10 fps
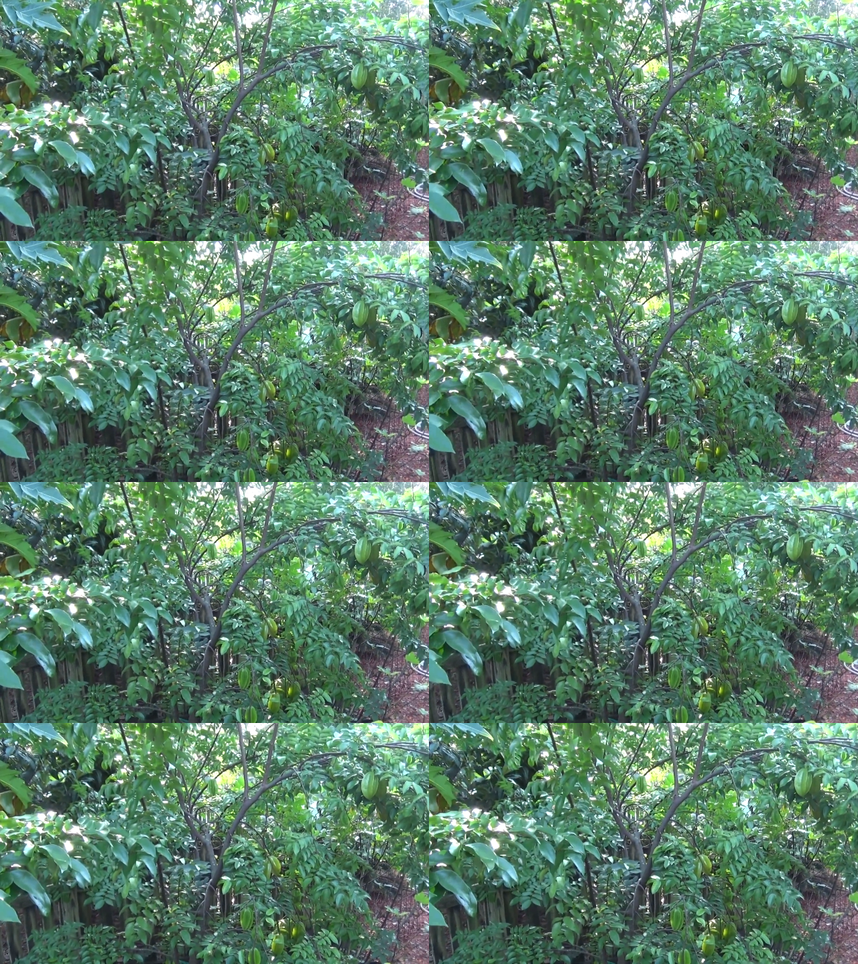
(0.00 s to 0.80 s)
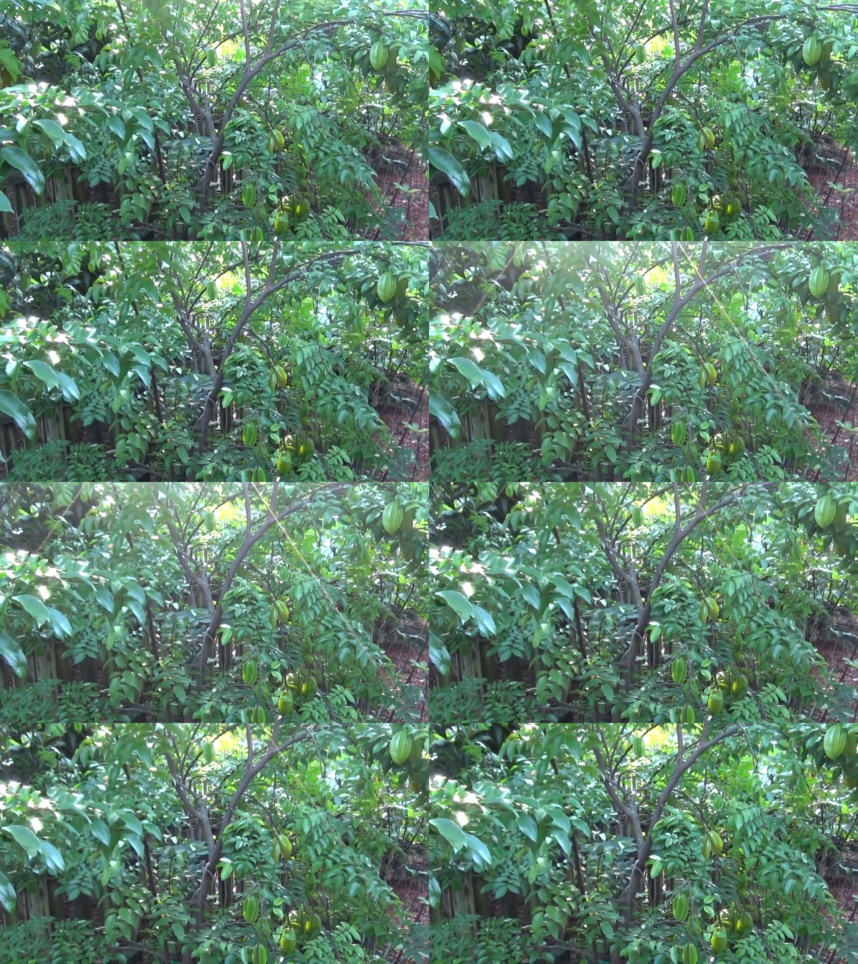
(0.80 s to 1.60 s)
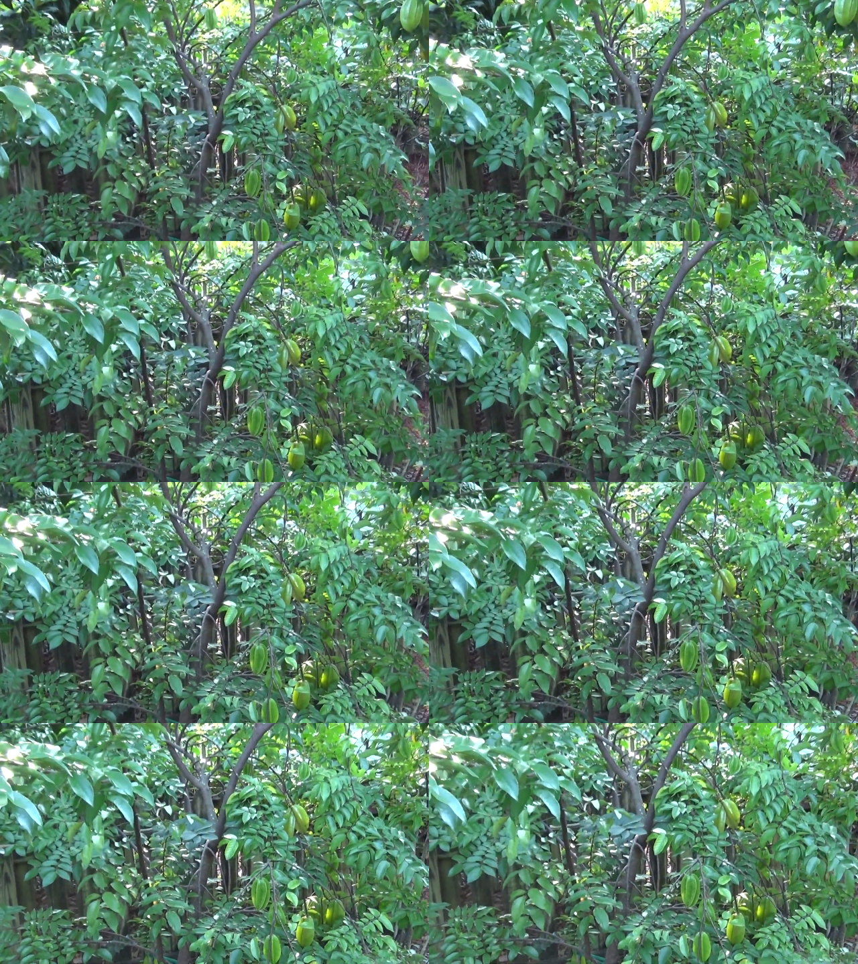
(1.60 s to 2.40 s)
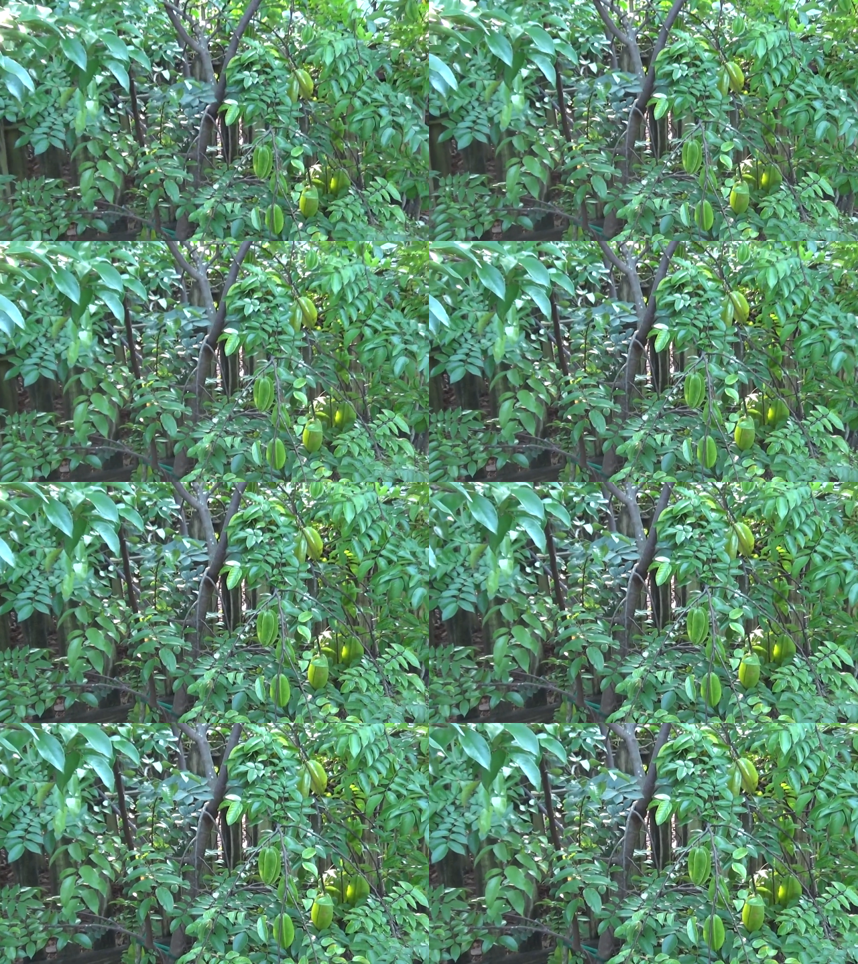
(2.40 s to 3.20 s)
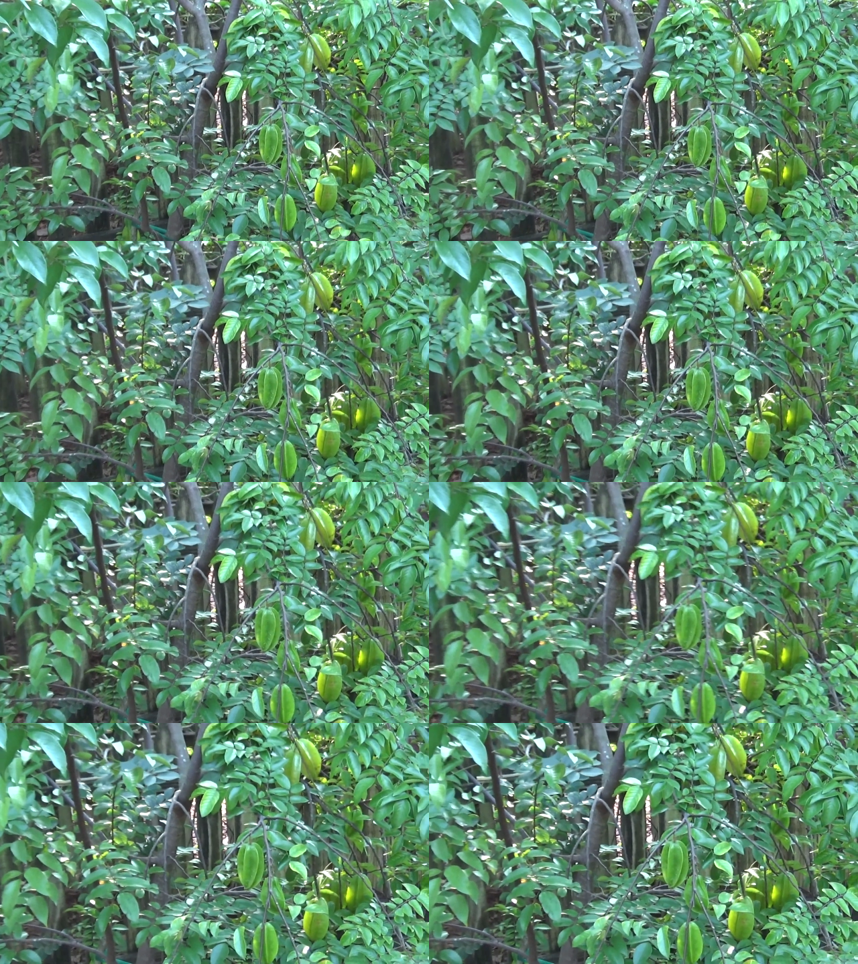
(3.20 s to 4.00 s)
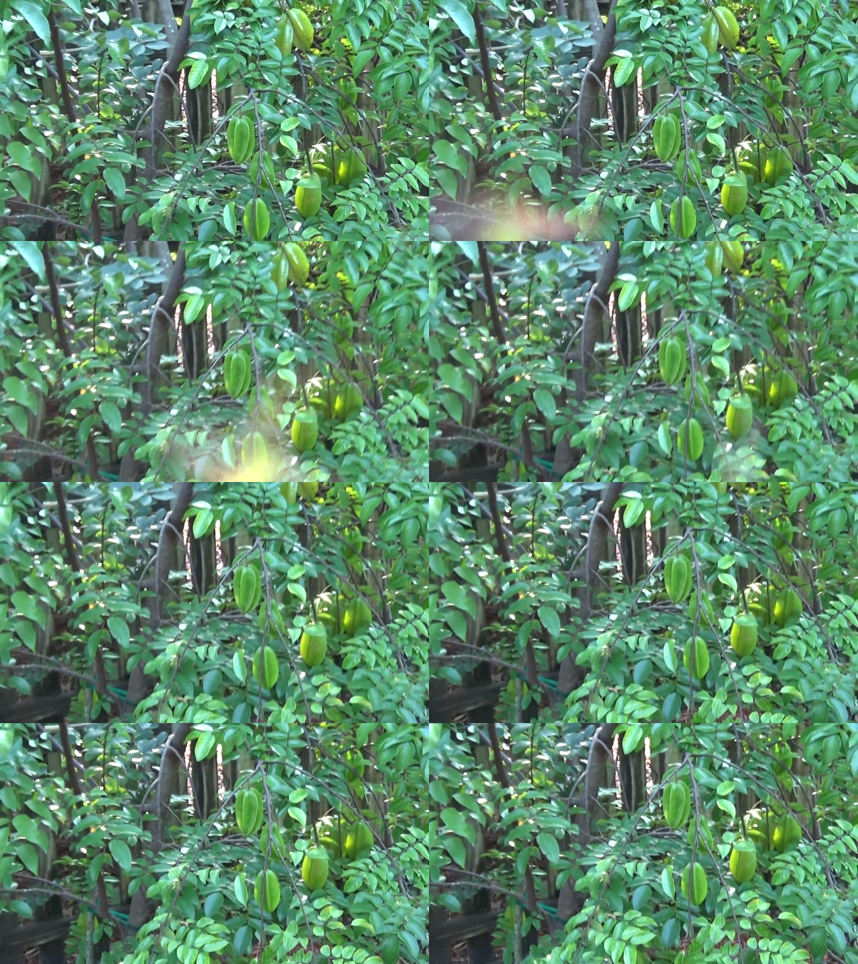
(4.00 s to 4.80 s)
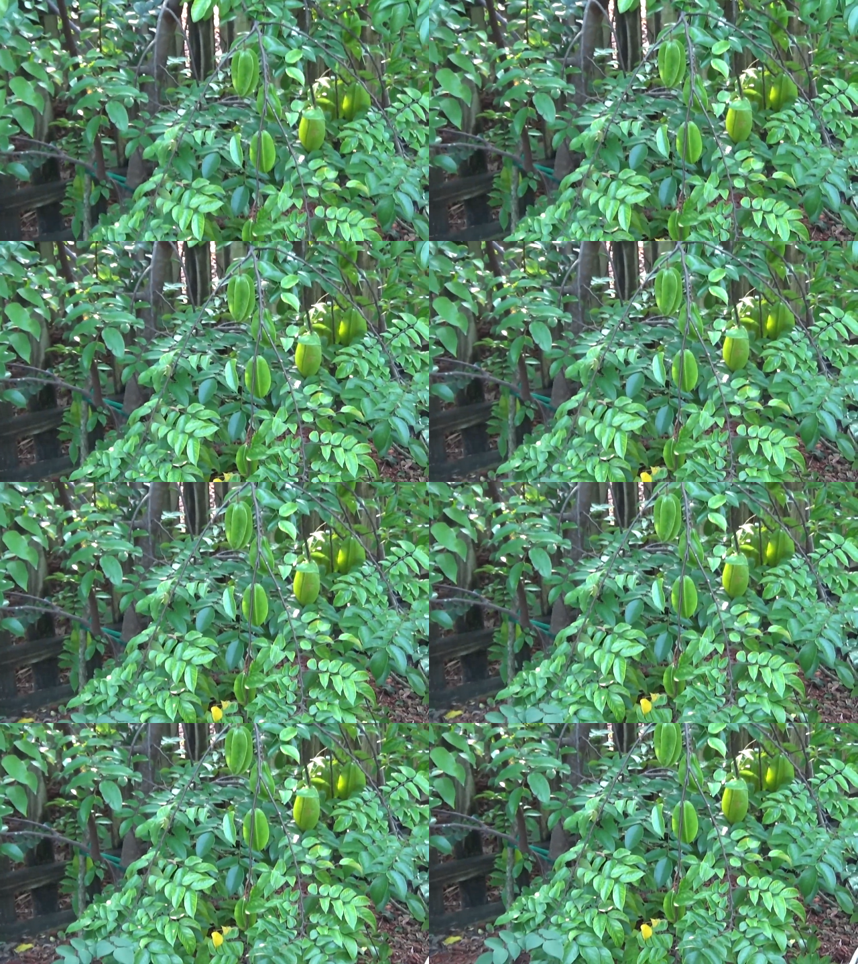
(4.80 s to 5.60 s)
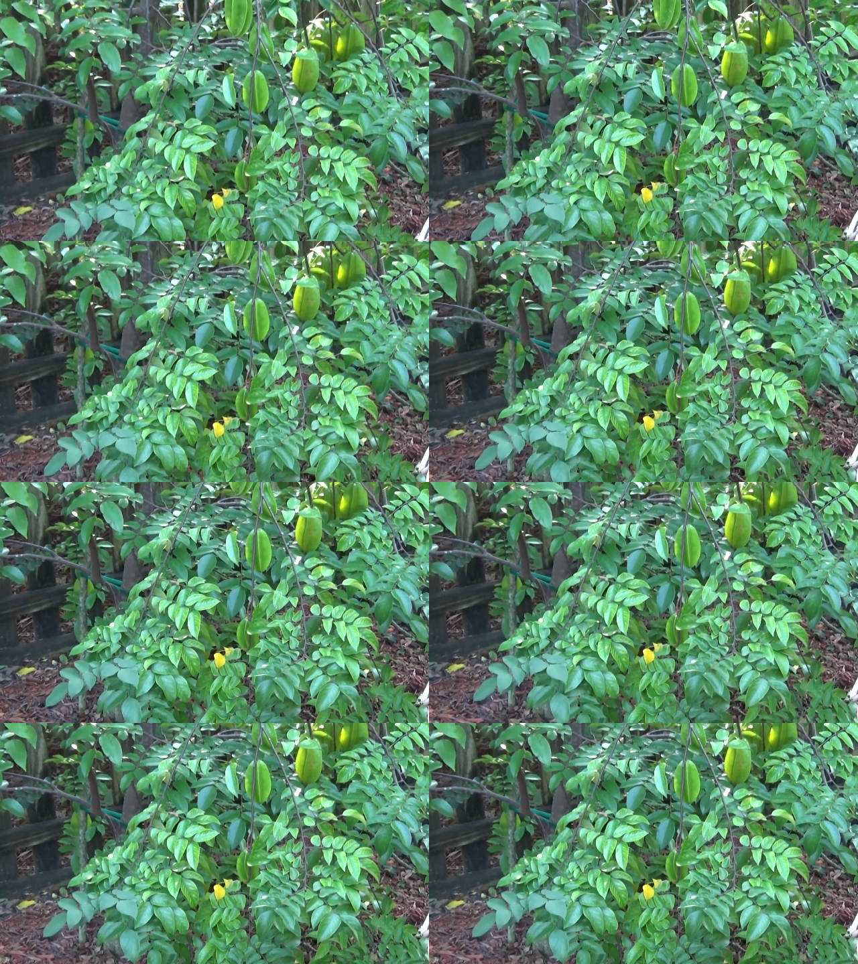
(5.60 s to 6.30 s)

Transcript: [unreadable: no face in view]